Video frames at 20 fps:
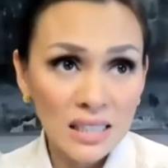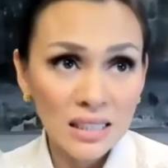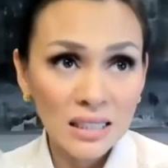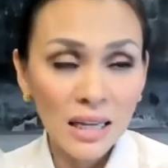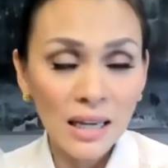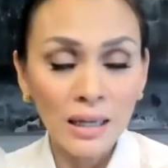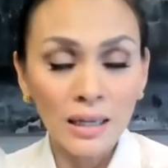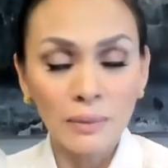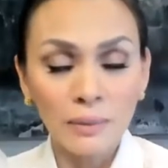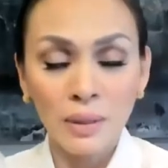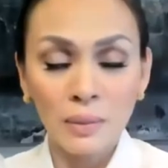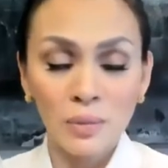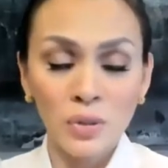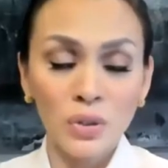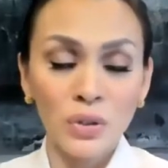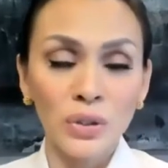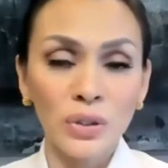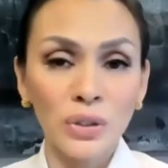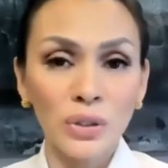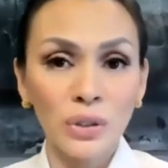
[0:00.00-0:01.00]
I'm
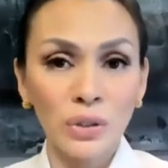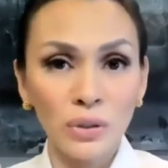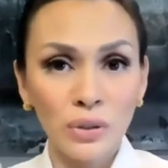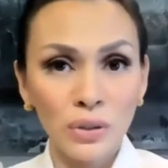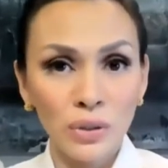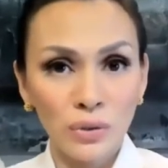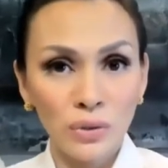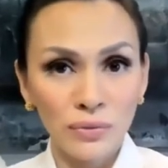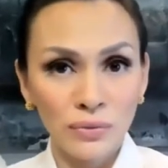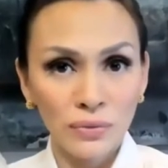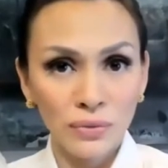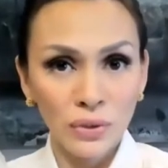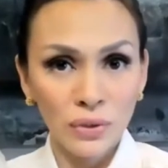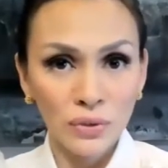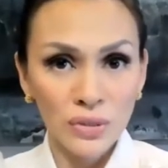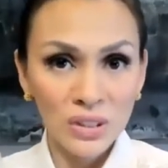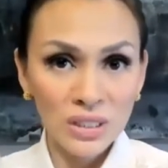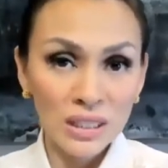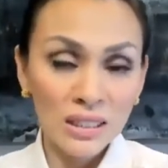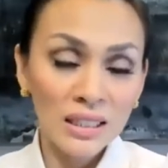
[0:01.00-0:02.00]
sure you've
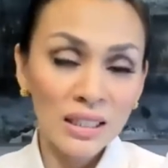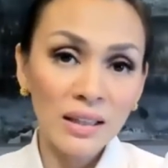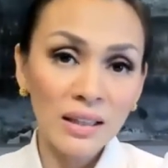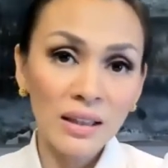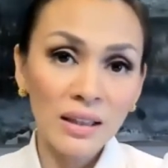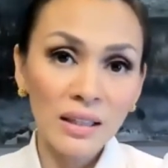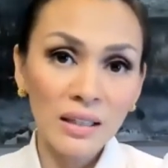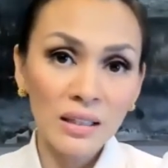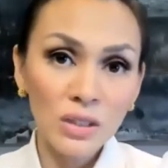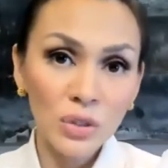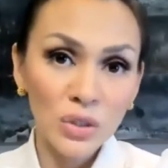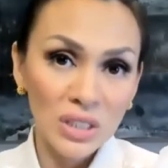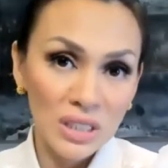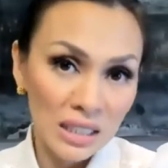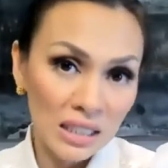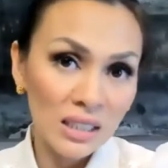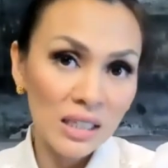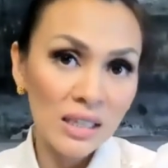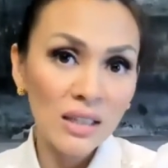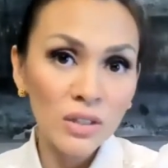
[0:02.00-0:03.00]
seen it. You see
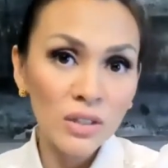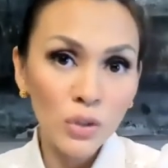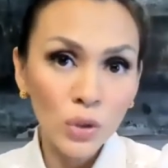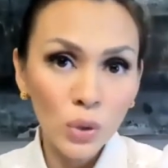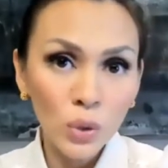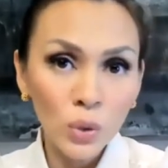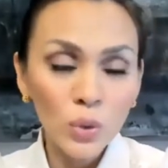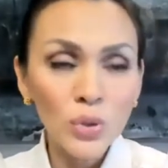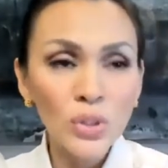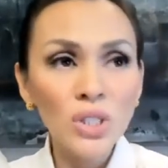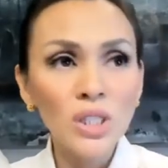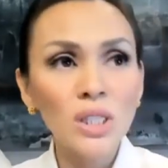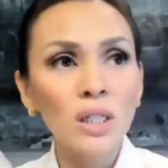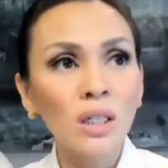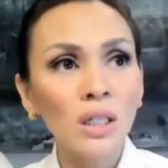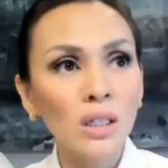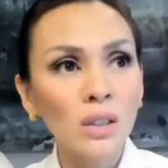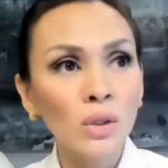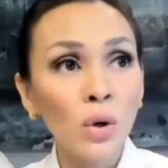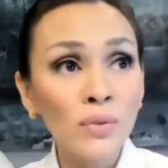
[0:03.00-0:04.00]
it in the news.
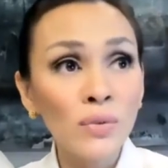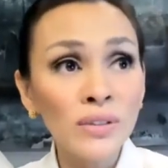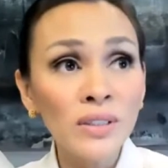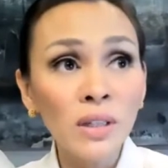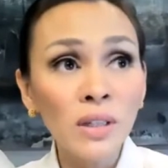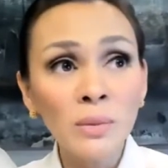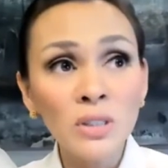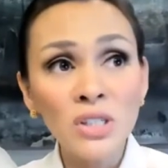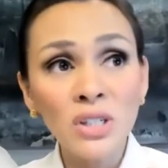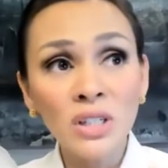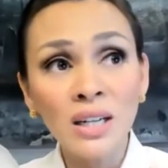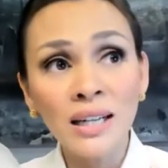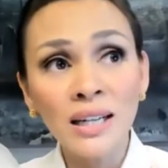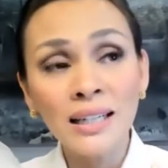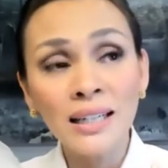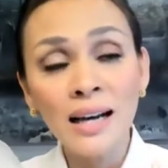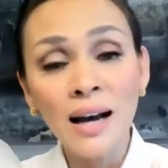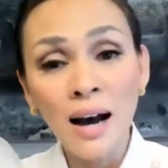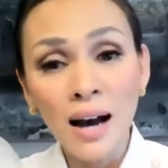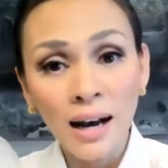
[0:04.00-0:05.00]
COVID numbers are kind of
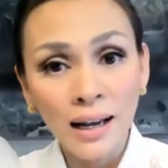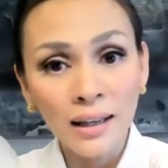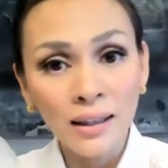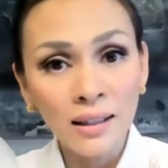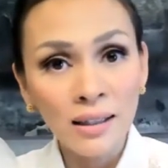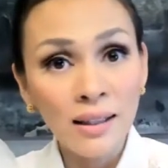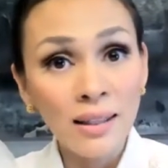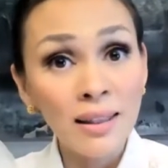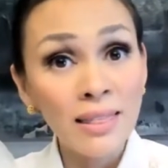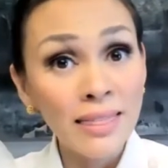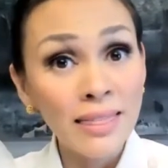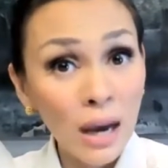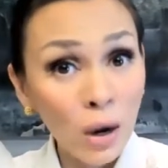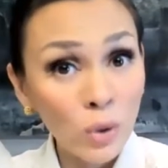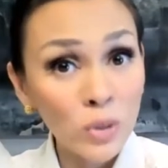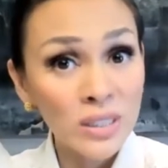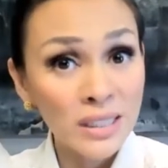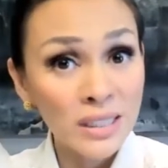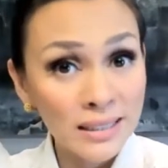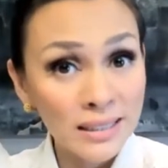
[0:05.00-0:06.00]
high in the
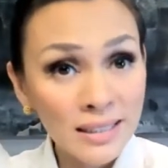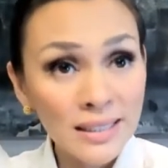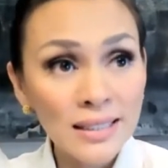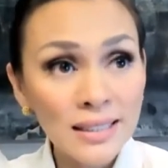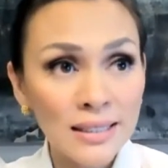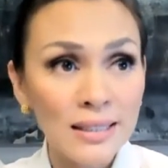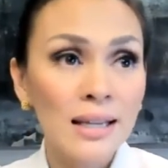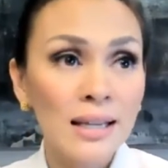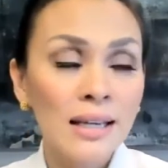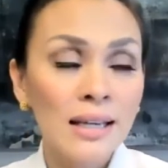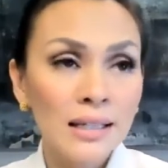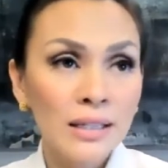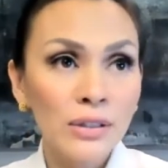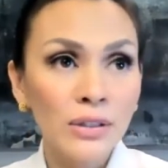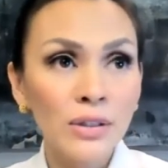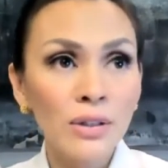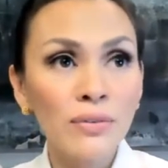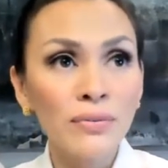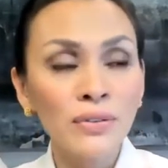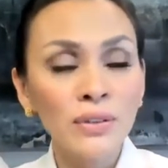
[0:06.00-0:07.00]
thousands here in
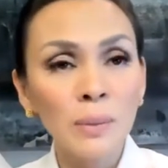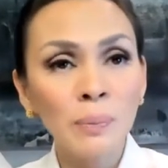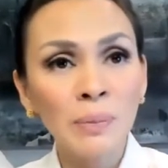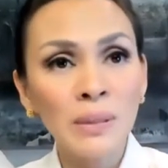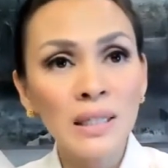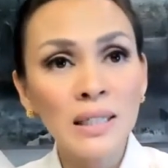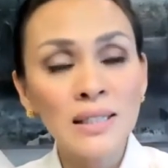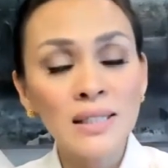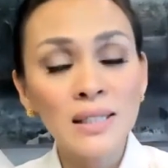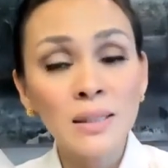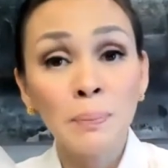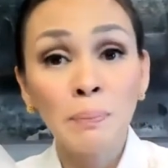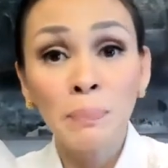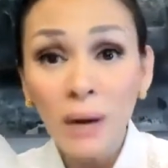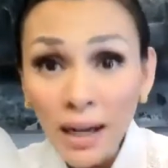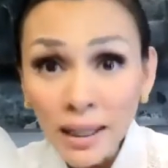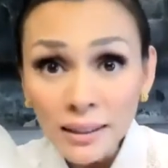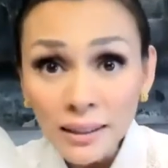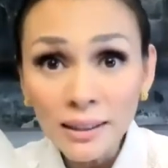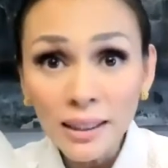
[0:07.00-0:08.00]
the Philippines.
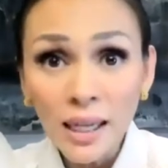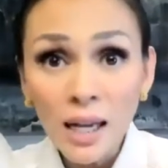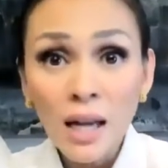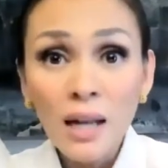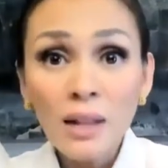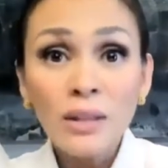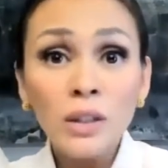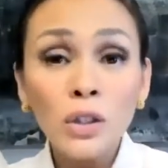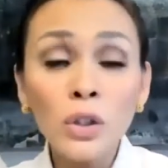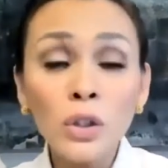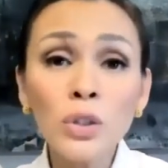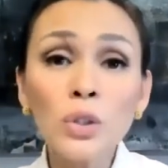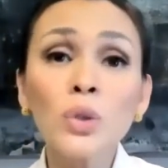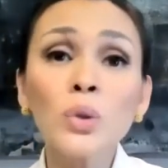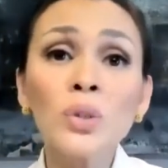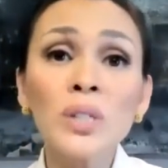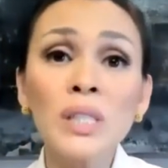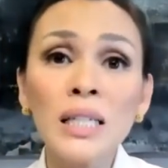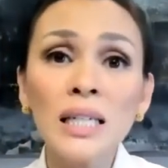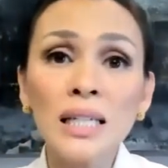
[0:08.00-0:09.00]
But the good
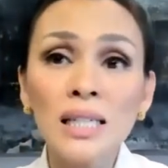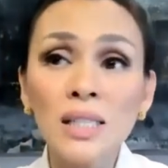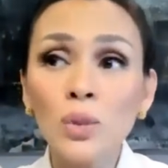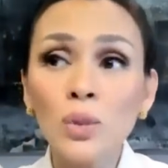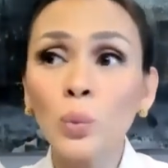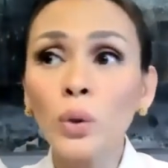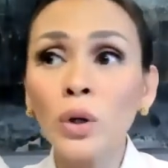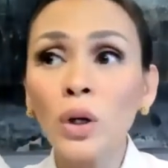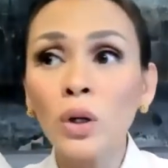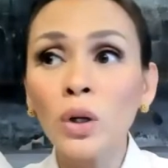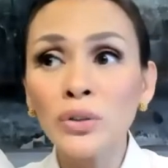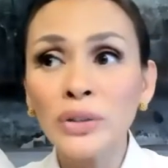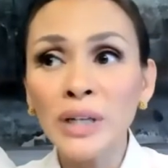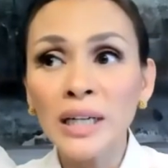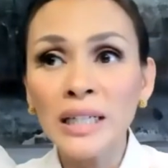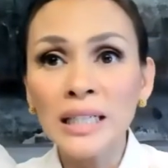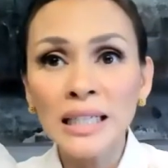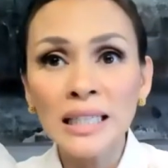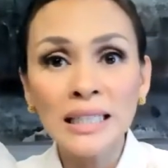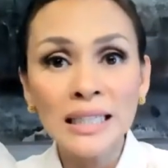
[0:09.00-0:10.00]
news is we're
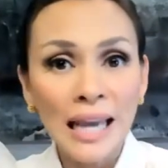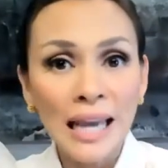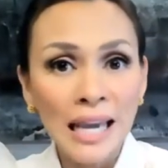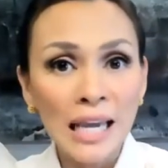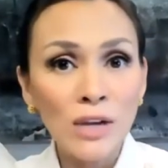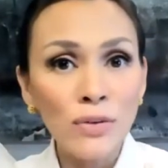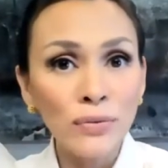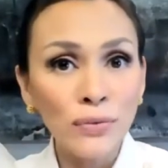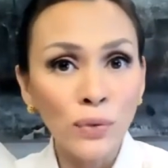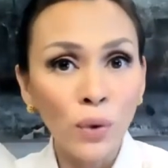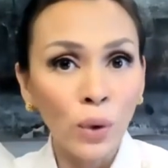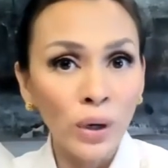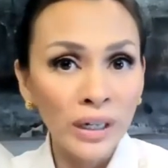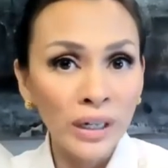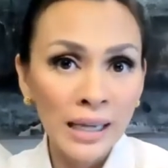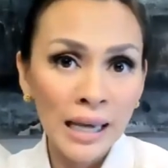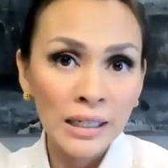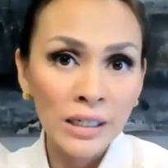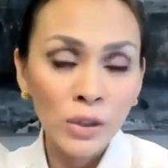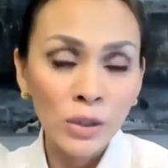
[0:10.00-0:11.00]
already in A4
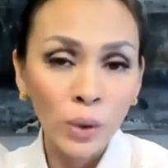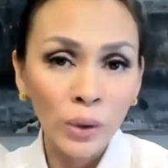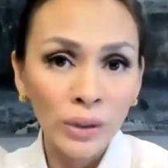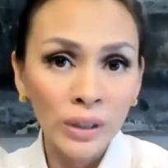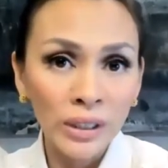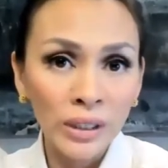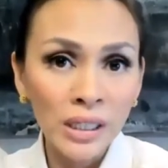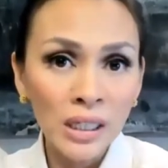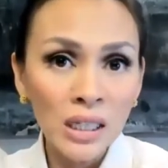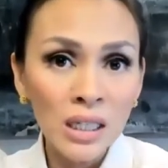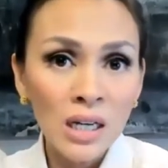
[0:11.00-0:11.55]
category.